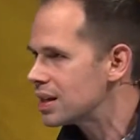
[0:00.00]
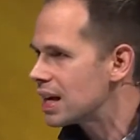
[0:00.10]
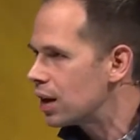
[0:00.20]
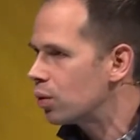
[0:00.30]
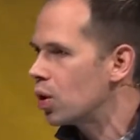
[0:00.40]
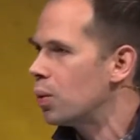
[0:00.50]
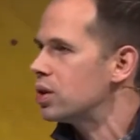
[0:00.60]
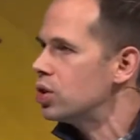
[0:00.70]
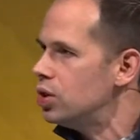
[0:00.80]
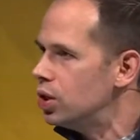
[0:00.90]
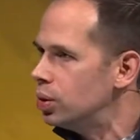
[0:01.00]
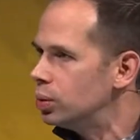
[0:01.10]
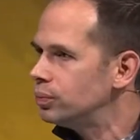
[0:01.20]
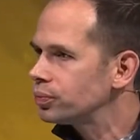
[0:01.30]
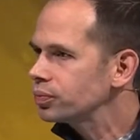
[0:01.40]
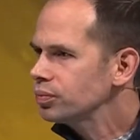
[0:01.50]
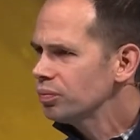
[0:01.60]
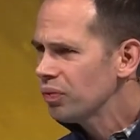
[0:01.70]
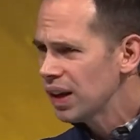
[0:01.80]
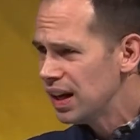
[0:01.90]
this, I don't know what to do.
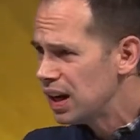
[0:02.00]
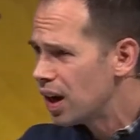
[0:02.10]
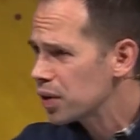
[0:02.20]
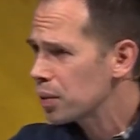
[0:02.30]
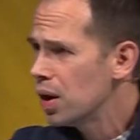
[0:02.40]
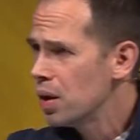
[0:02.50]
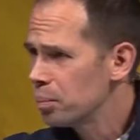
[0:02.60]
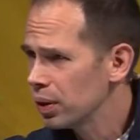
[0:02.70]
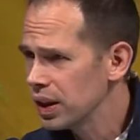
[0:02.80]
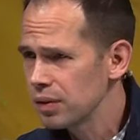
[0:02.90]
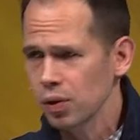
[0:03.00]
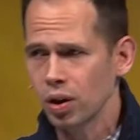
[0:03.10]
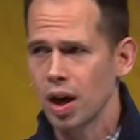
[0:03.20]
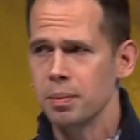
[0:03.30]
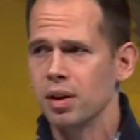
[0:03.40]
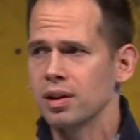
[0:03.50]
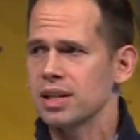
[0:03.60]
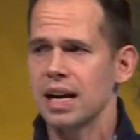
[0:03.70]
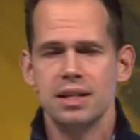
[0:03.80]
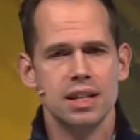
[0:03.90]
And another believer will come
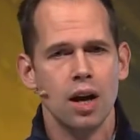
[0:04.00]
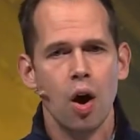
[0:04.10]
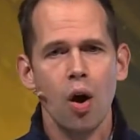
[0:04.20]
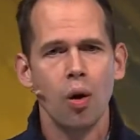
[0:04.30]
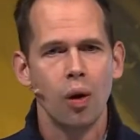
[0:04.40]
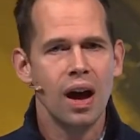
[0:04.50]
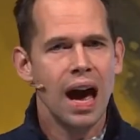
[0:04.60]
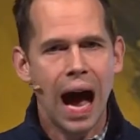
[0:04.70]
alongside and say, Oh,